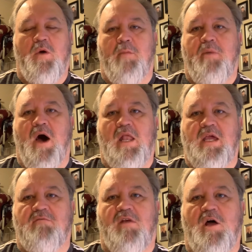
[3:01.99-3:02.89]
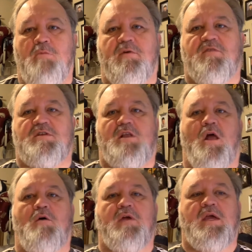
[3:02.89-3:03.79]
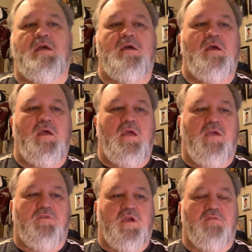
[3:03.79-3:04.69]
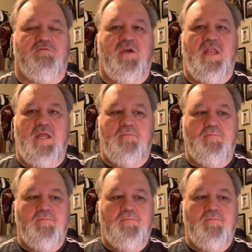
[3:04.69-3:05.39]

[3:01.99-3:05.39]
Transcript: in a poly envelope if it's clothing, if you can fit it.